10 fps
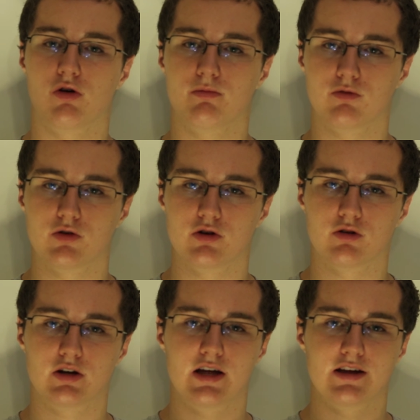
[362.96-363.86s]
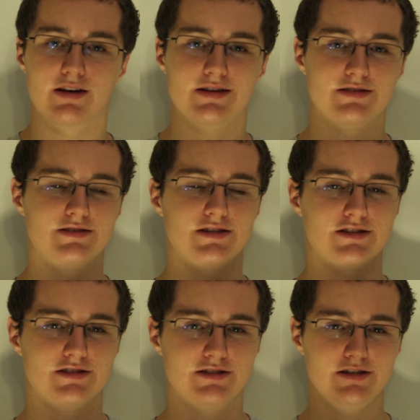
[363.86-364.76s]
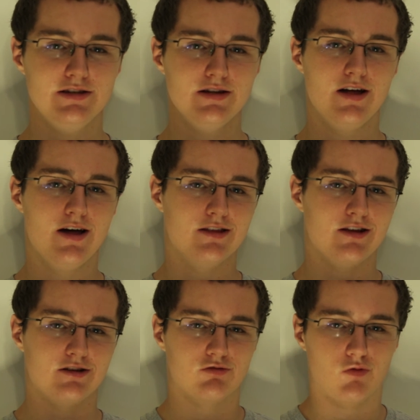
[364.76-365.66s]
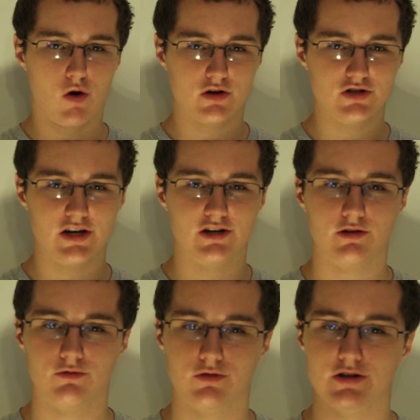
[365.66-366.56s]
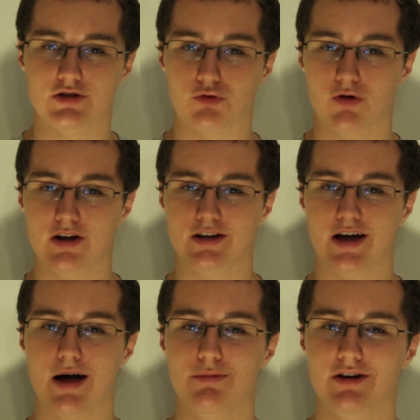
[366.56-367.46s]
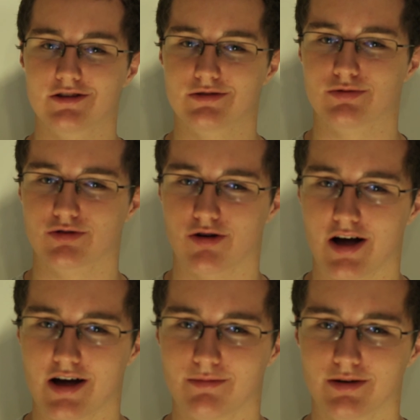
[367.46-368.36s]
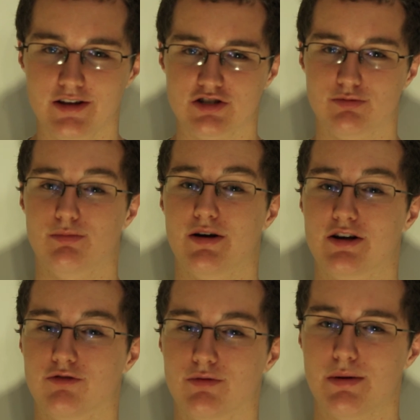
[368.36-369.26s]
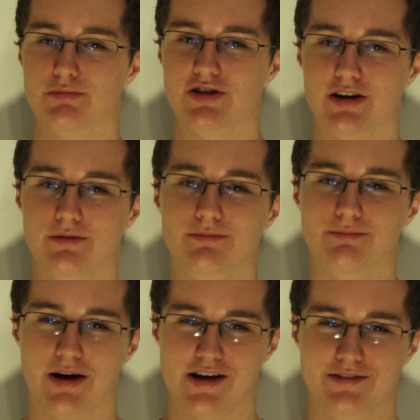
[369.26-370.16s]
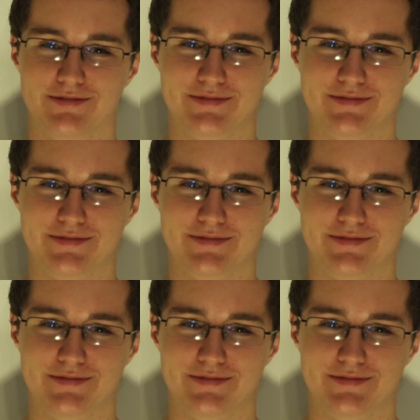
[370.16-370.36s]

grip for your Canon 6D. Thanks for watching, and don't forget to rate, comment, and subscribe. This has been Michael from MTech. Bye.